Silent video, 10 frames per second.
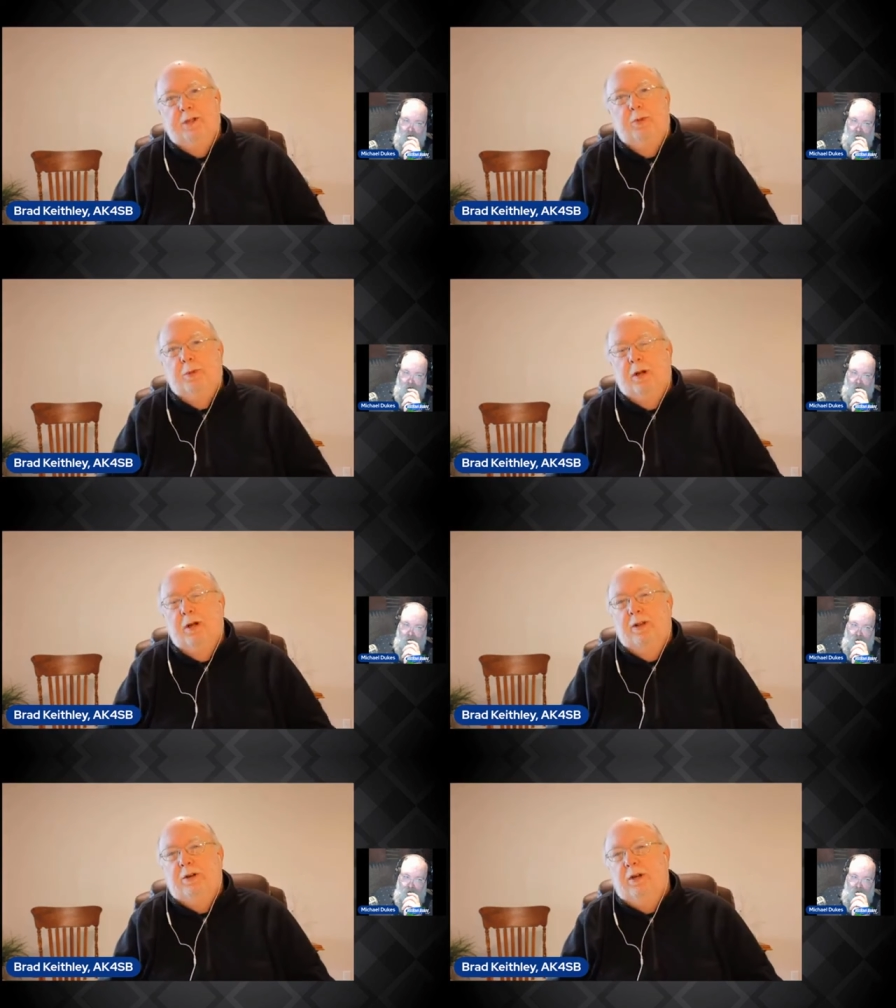and we put
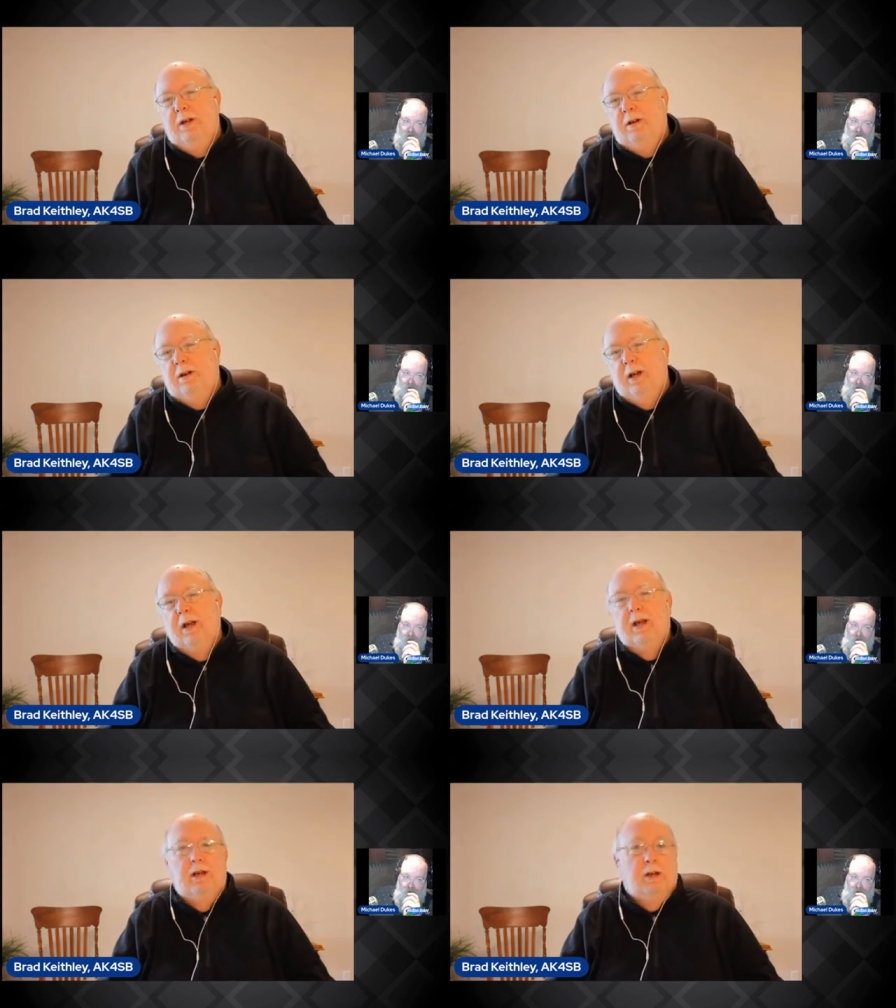it on the credit card.
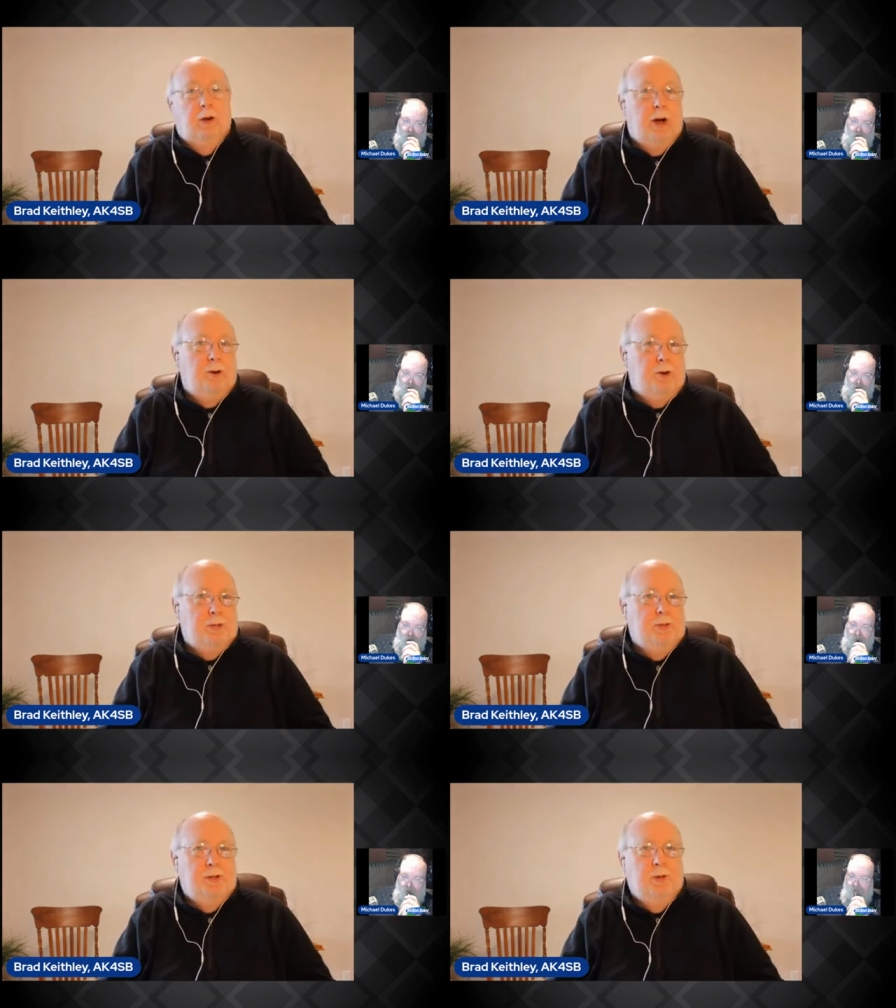Around
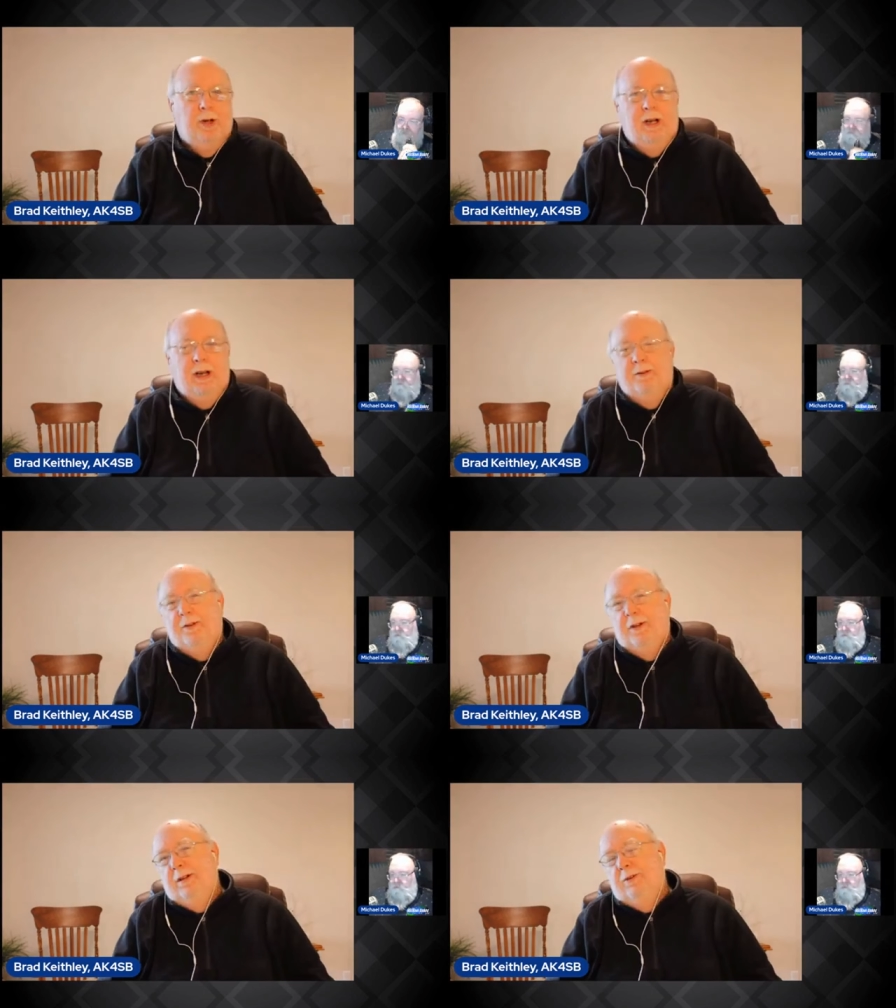Christmas, you want to
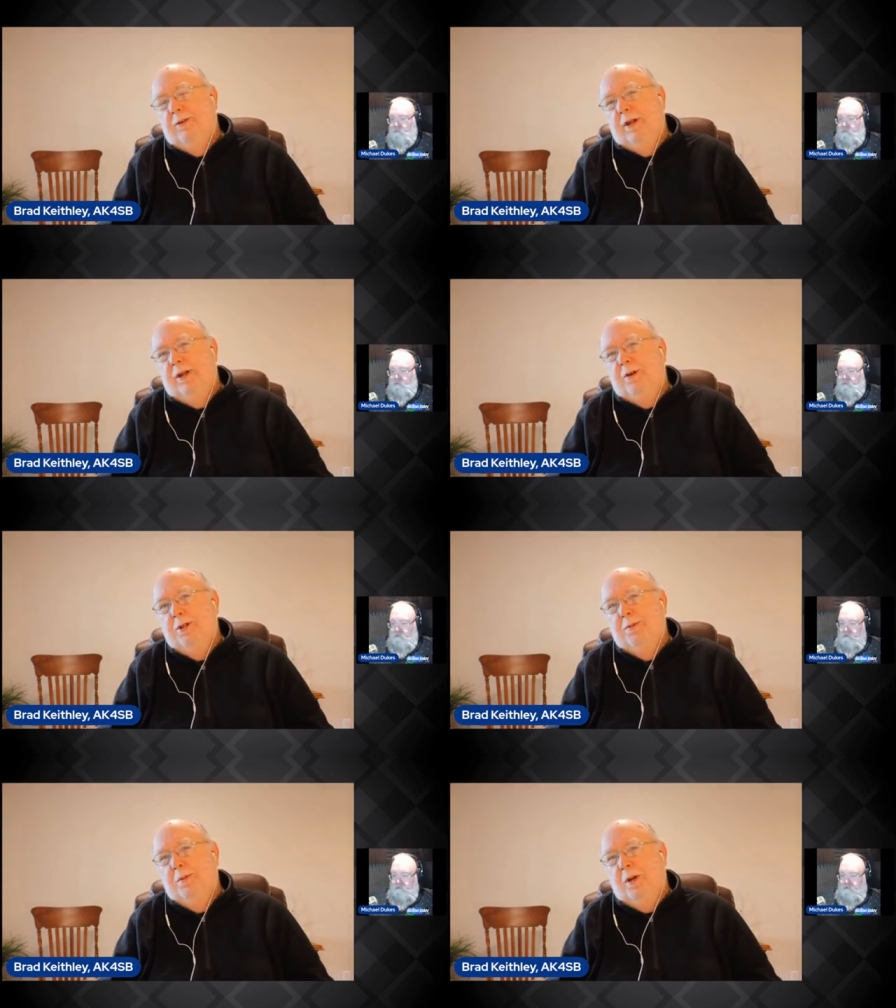have uh, you want to have
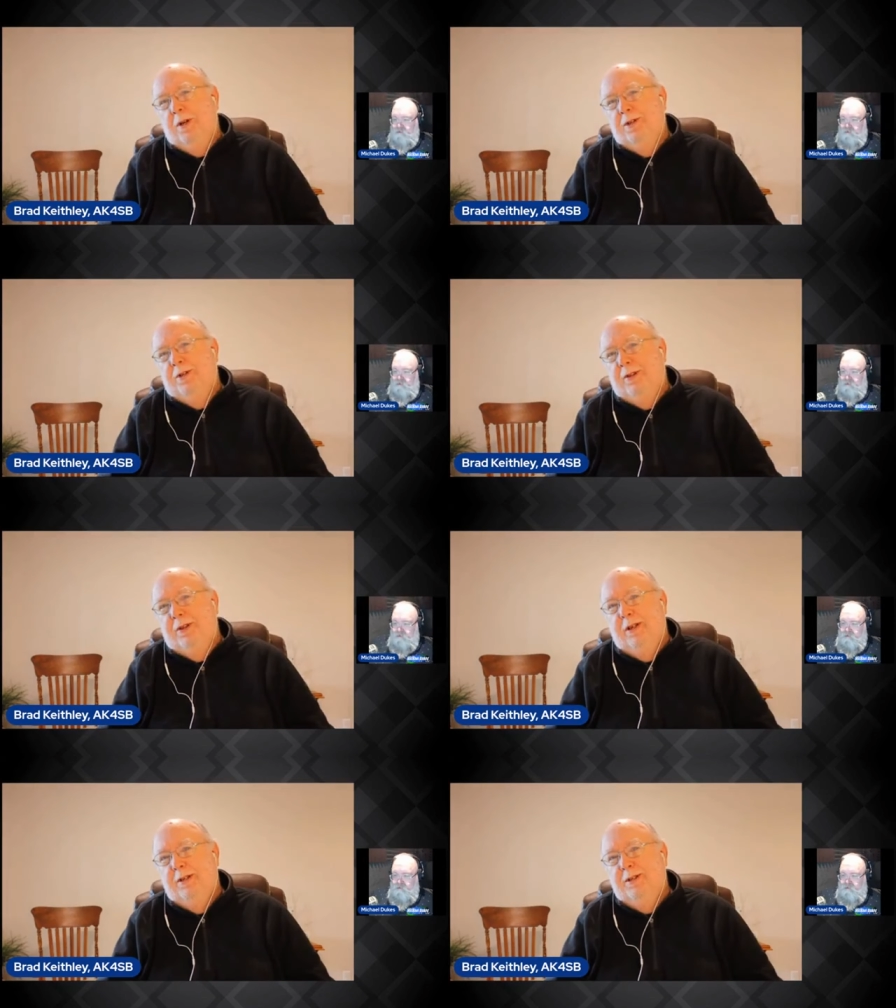Christmas presents for the
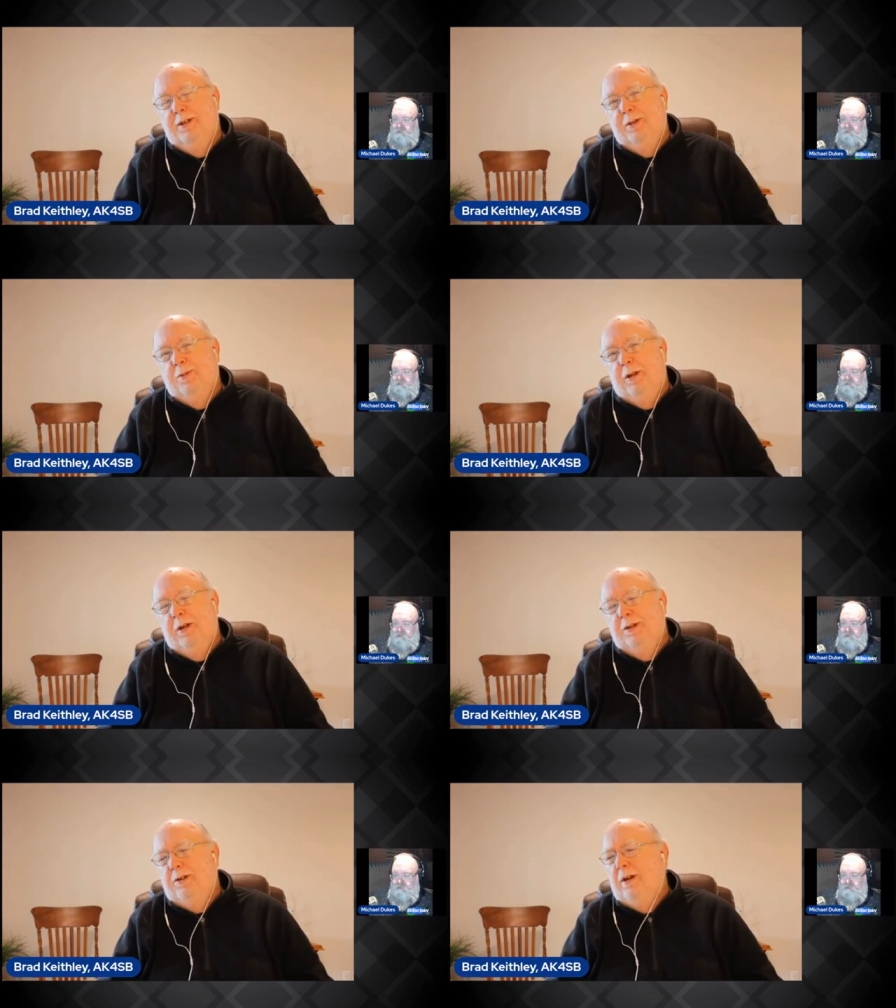kids, and so you put it
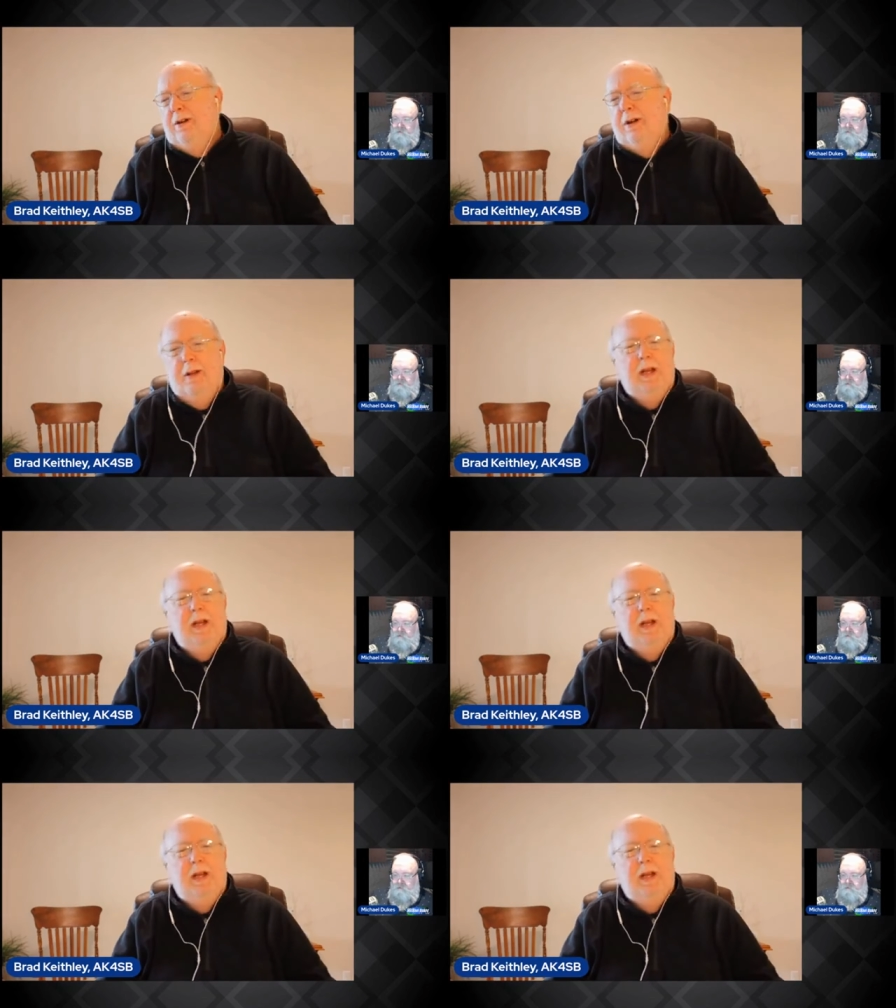on the credit card.